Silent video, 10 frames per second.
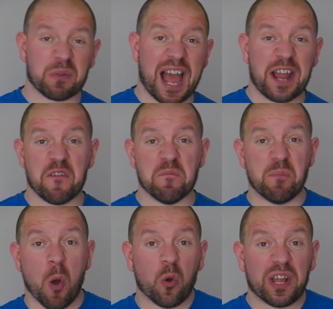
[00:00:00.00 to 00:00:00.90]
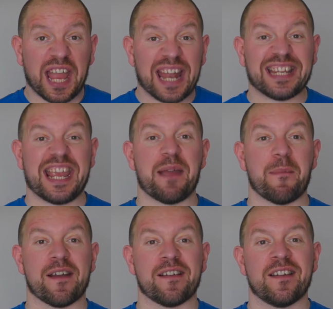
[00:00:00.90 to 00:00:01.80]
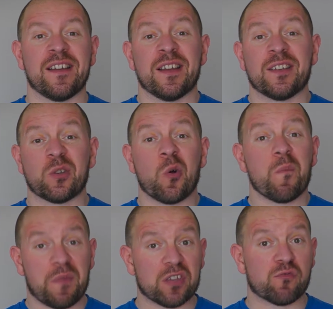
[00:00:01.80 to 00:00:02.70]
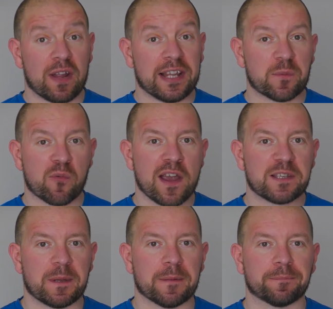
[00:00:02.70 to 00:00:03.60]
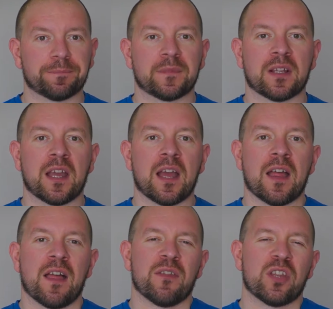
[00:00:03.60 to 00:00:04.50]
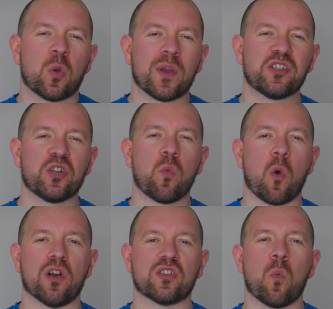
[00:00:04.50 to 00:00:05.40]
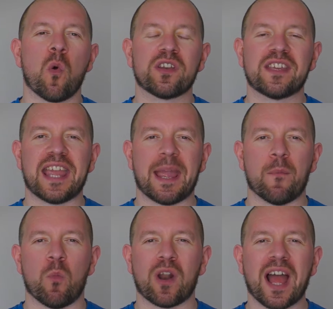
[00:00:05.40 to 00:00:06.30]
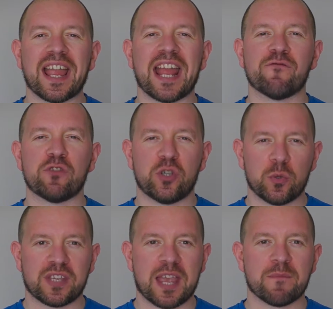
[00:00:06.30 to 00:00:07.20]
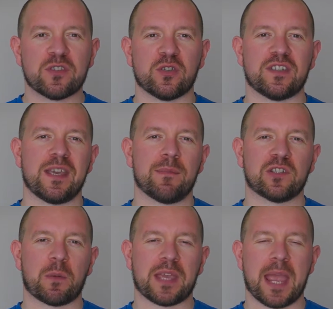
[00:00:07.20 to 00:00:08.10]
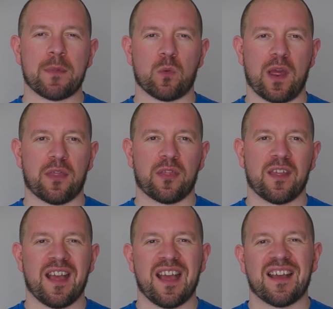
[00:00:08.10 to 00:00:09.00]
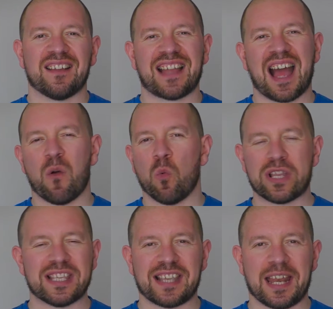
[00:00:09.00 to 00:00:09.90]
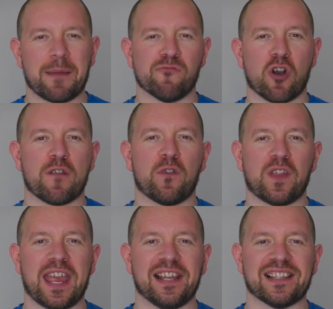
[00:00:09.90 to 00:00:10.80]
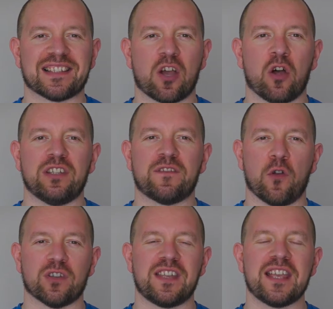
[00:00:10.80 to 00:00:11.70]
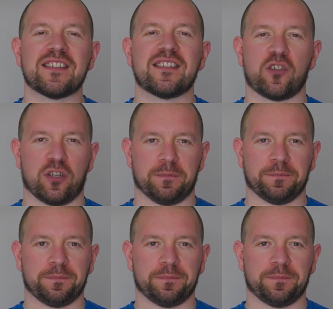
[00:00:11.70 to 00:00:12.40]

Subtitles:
kind of born-again gamer, so this really surprised me. The question was, what game would I introduce him to tabletop gaming with that wouldn't send him running for the hills on his first taster session?